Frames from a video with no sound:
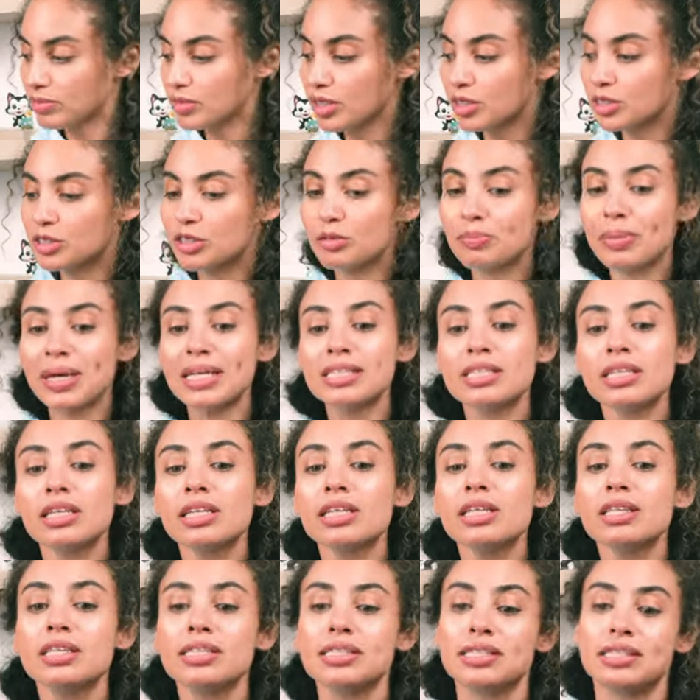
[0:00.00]
So
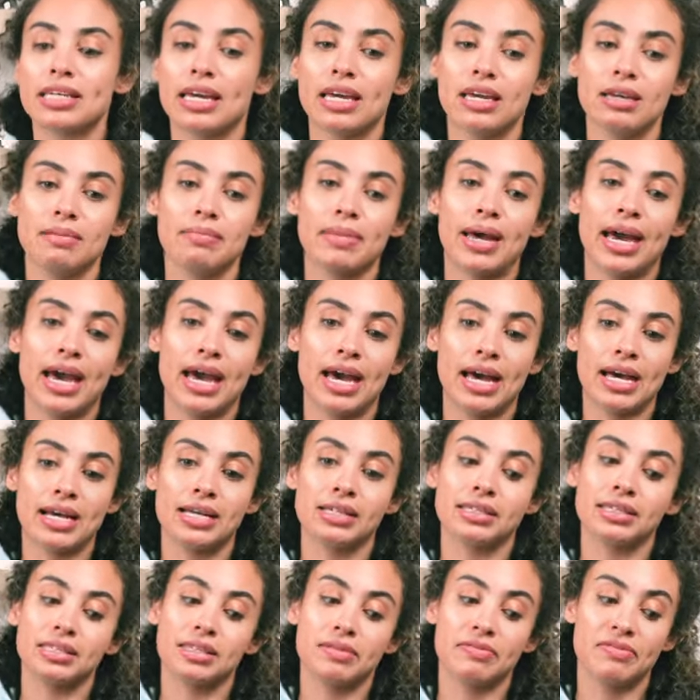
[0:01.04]
basically the same
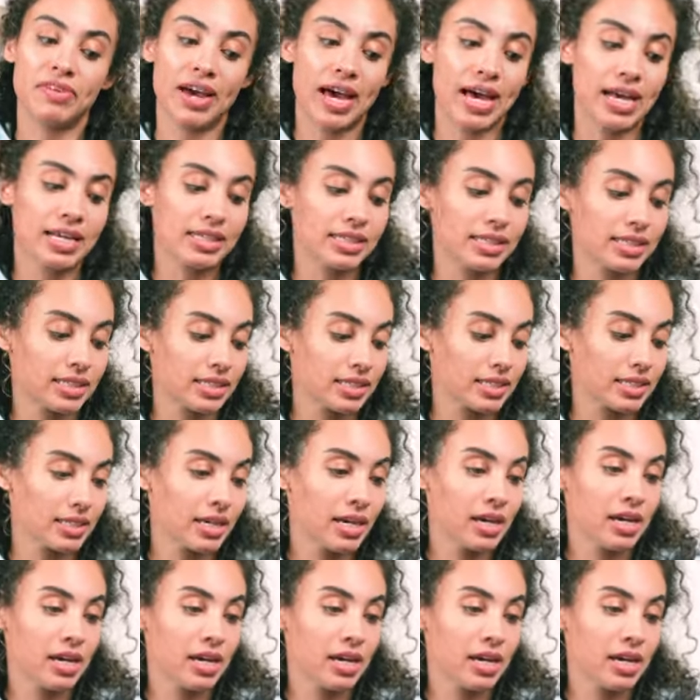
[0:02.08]
as the vest.